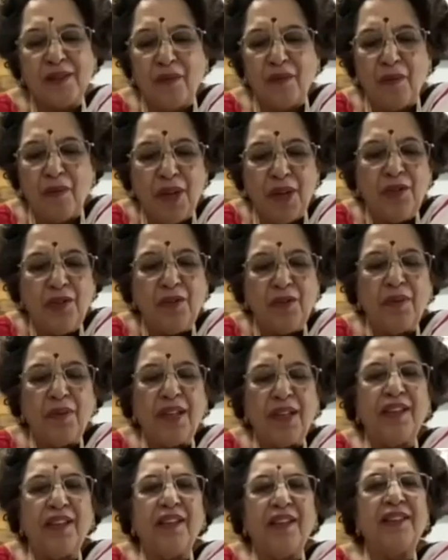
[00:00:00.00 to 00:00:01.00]
for me to
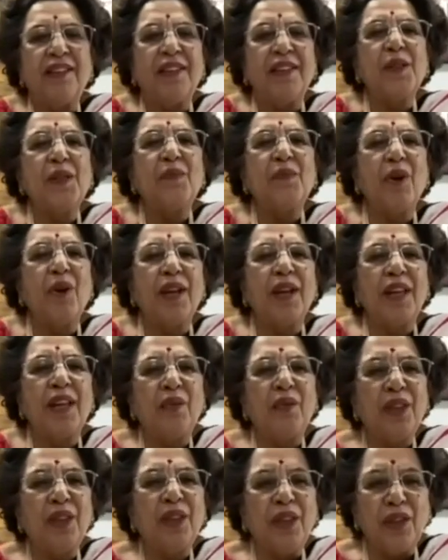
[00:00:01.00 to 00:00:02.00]
be here this morning
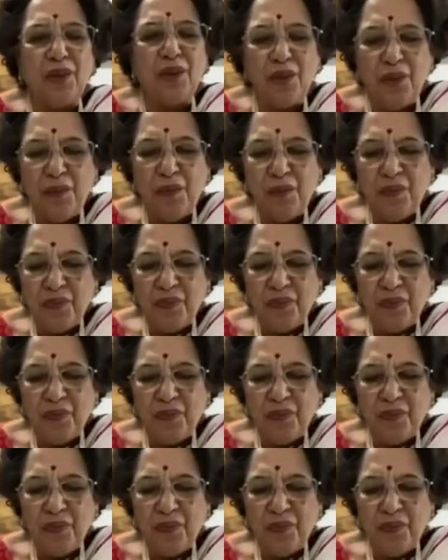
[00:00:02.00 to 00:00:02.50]
with you.